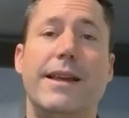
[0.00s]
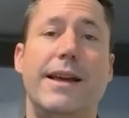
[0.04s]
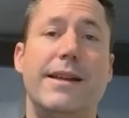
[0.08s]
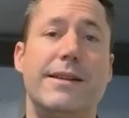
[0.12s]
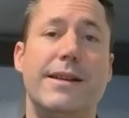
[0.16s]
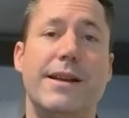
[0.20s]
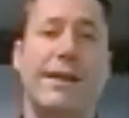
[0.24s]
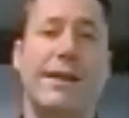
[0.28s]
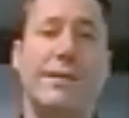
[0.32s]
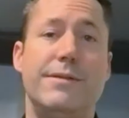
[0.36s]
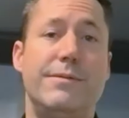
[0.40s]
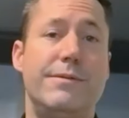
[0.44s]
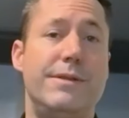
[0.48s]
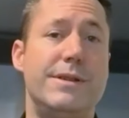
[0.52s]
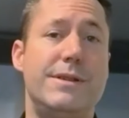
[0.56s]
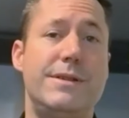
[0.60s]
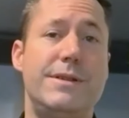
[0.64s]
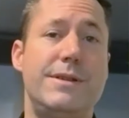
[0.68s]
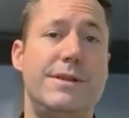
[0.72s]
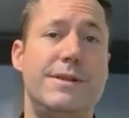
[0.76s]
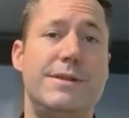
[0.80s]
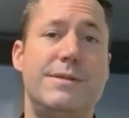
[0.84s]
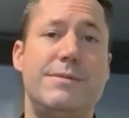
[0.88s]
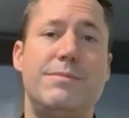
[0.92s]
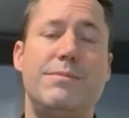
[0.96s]
that kind of,
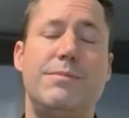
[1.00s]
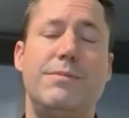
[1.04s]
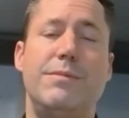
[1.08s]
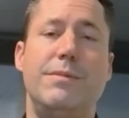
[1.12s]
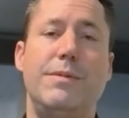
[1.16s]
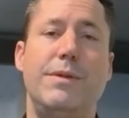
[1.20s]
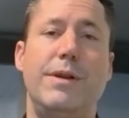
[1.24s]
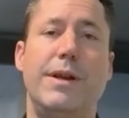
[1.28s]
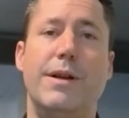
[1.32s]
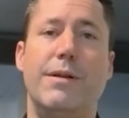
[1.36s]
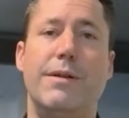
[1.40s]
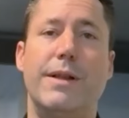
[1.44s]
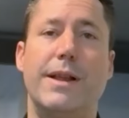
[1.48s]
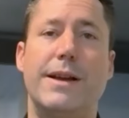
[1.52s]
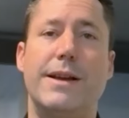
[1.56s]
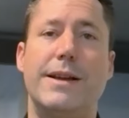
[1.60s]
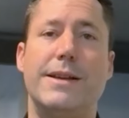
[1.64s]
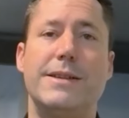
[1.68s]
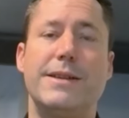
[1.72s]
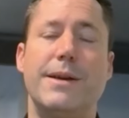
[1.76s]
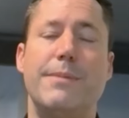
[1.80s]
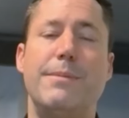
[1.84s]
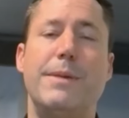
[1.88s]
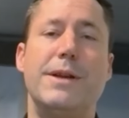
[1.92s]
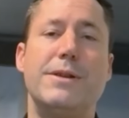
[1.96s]
this is,
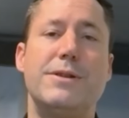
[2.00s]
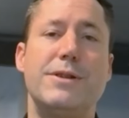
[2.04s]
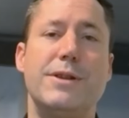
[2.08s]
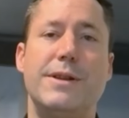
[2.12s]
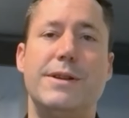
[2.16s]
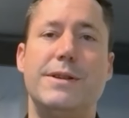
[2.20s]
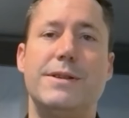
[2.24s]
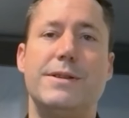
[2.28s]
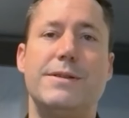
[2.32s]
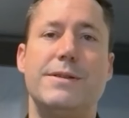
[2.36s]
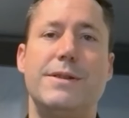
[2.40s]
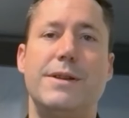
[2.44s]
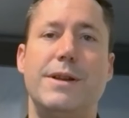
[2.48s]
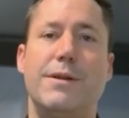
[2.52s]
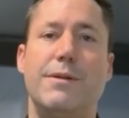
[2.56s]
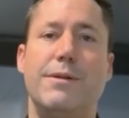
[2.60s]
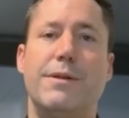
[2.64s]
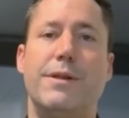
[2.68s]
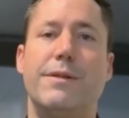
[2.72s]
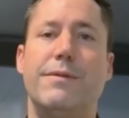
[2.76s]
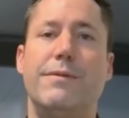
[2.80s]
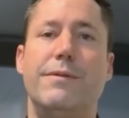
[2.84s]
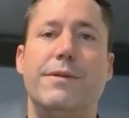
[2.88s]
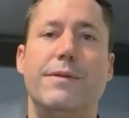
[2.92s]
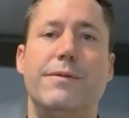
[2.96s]
as I mentioned, is,
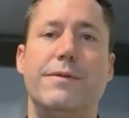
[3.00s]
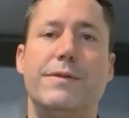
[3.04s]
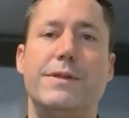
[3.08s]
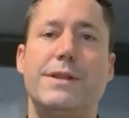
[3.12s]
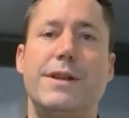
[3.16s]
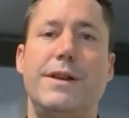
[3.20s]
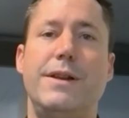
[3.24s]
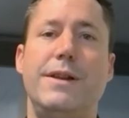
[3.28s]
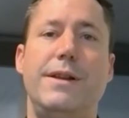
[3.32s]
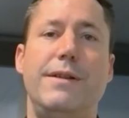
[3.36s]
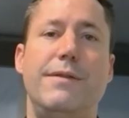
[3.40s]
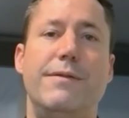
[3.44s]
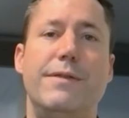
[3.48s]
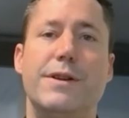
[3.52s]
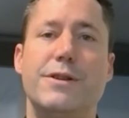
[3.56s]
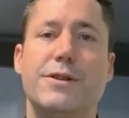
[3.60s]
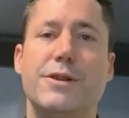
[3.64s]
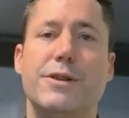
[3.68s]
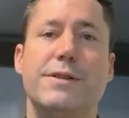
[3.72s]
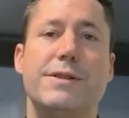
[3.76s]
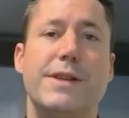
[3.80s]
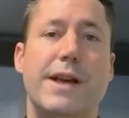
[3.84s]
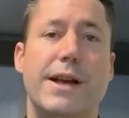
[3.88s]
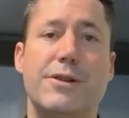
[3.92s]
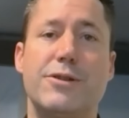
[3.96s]
the Vicinity
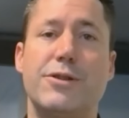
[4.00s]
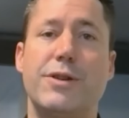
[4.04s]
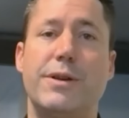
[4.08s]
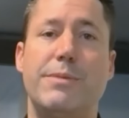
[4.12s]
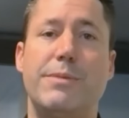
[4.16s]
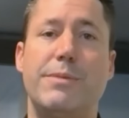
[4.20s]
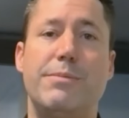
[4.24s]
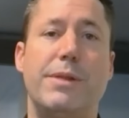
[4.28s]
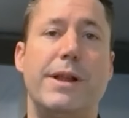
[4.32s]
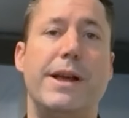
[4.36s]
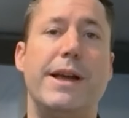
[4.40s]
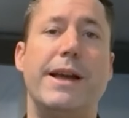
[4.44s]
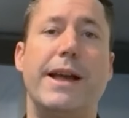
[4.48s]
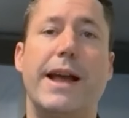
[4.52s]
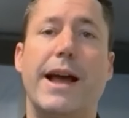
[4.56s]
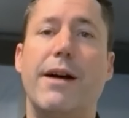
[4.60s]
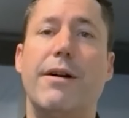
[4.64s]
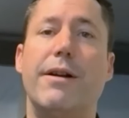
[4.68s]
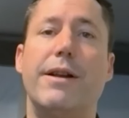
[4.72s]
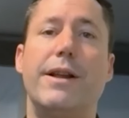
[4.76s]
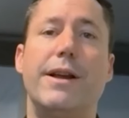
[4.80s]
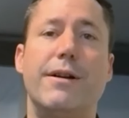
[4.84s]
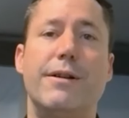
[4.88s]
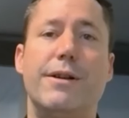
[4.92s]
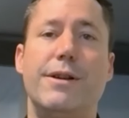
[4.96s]
vision is actually playing
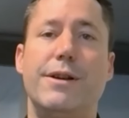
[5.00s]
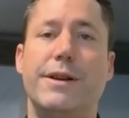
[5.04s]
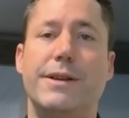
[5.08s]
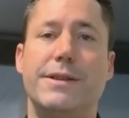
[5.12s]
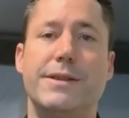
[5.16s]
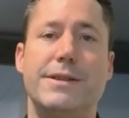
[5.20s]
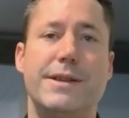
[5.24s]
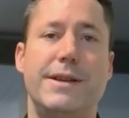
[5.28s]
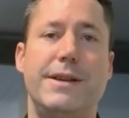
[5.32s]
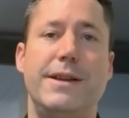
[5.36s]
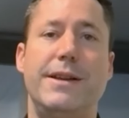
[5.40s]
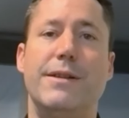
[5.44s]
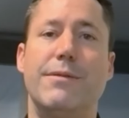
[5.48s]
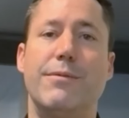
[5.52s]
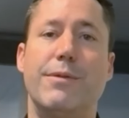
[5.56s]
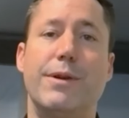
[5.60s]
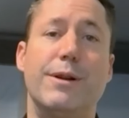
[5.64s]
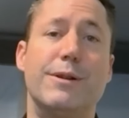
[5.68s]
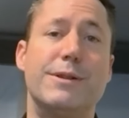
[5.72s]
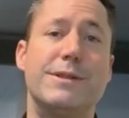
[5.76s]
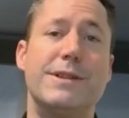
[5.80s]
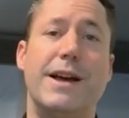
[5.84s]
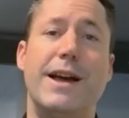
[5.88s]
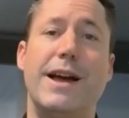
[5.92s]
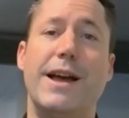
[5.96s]
out here. You can see it in
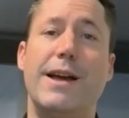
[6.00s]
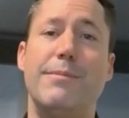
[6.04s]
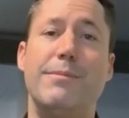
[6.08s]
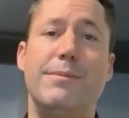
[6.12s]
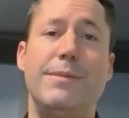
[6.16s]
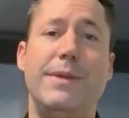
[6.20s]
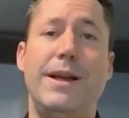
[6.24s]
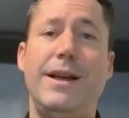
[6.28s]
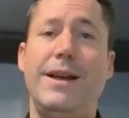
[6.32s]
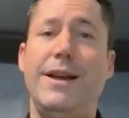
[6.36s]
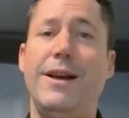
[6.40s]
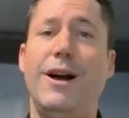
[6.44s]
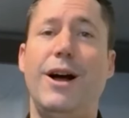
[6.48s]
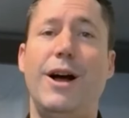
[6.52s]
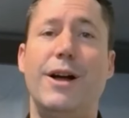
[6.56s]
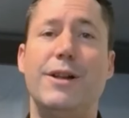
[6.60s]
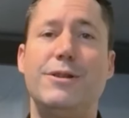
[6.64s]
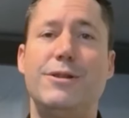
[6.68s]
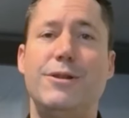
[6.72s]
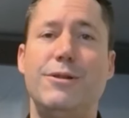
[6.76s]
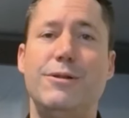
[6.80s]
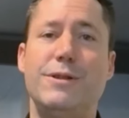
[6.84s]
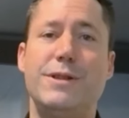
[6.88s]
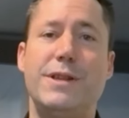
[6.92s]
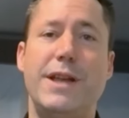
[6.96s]
real time. On
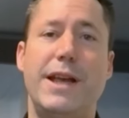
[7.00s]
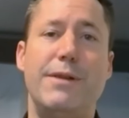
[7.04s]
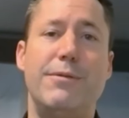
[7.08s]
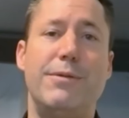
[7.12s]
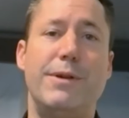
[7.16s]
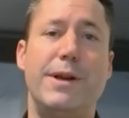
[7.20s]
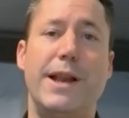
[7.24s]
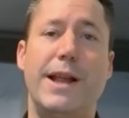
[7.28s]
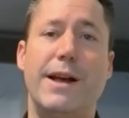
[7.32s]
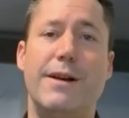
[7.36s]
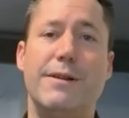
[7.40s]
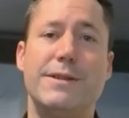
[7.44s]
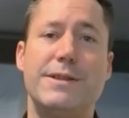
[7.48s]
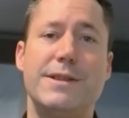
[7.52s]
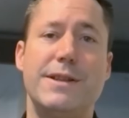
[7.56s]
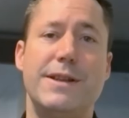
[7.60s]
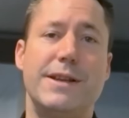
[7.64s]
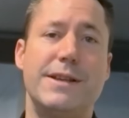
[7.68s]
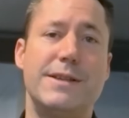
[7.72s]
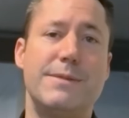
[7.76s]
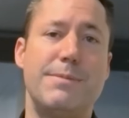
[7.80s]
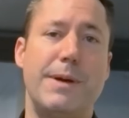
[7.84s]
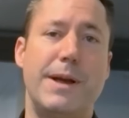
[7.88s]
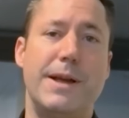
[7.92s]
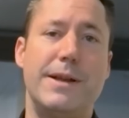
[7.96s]
Tuesday, we announced
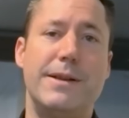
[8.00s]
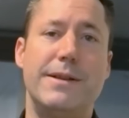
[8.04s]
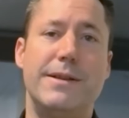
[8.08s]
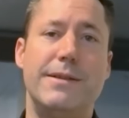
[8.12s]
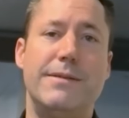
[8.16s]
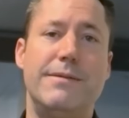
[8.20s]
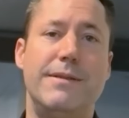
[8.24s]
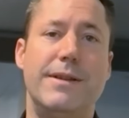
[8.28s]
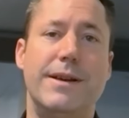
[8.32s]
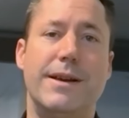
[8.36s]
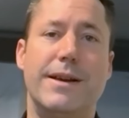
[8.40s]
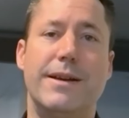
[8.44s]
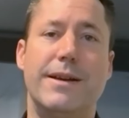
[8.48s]
an expanded